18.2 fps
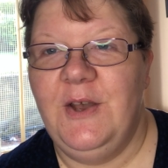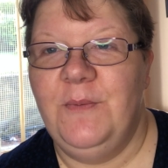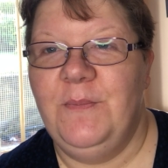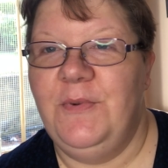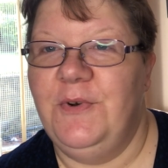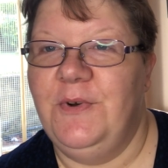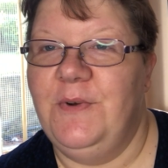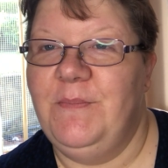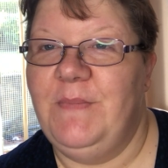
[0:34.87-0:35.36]

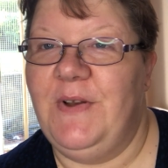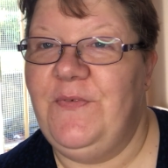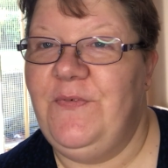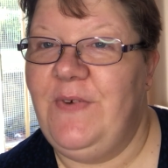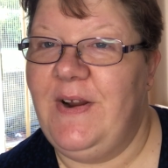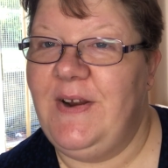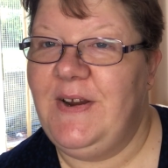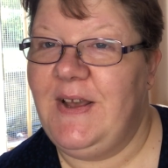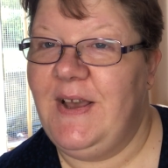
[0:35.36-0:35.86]
but my
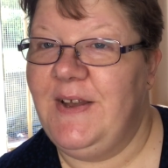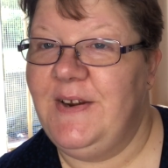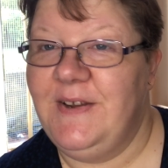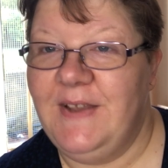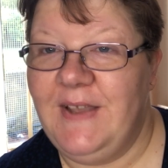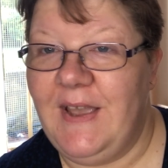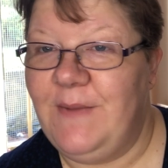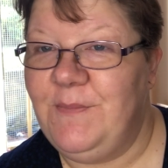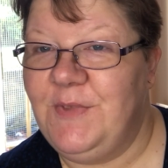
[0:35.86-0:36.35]
friend Hannah
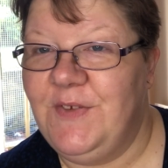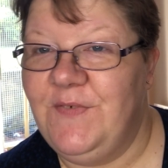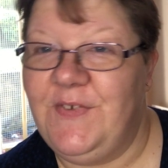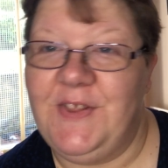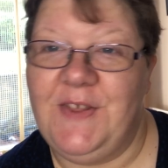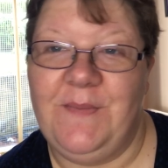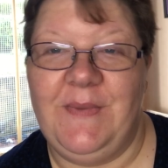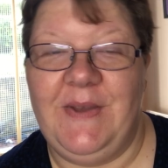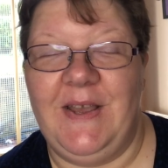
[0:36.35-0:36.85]
came to
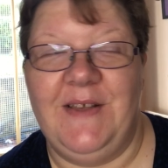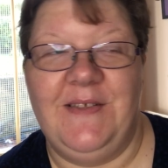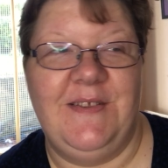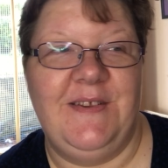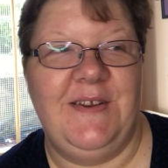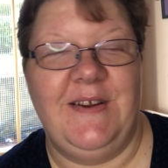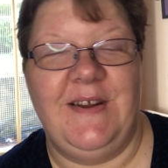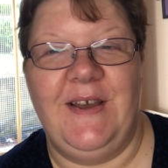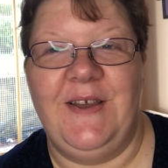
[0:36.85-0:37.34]
visit me
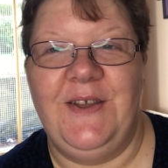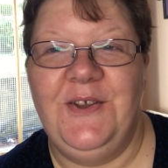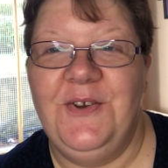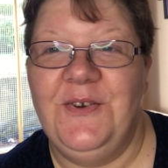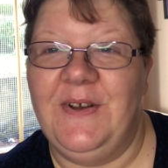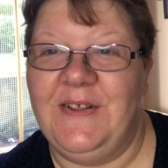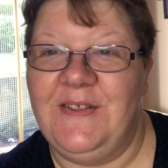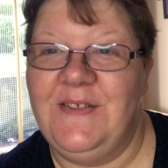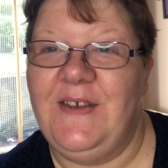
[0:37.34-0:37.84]
yesterday,
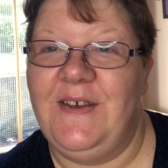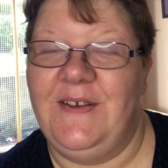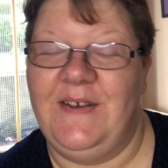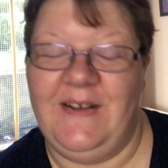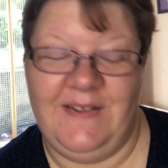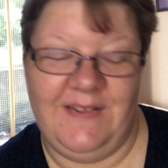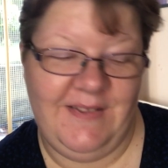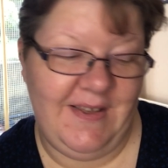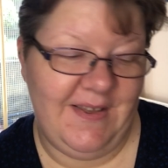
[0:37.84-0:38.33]
who
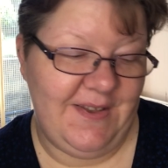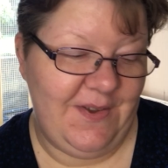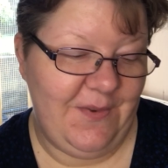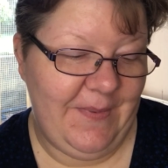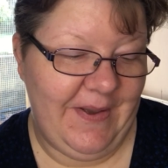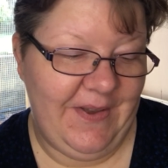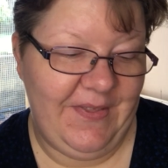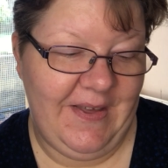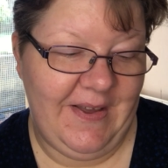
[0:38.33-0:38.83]
I'll tell you
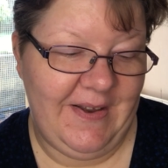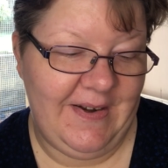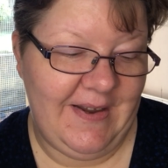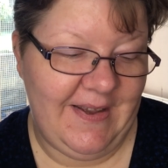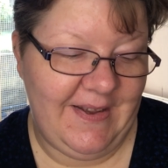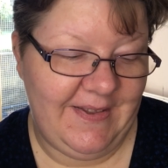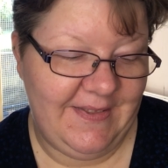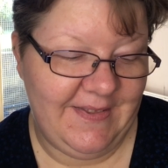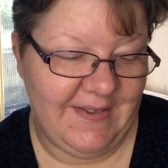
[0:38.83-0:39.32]
about that
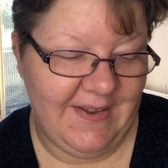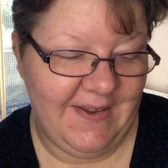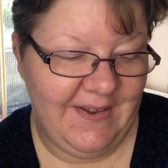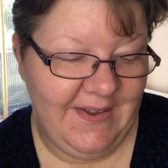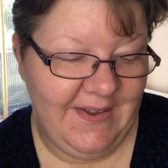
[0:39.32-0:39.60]
later,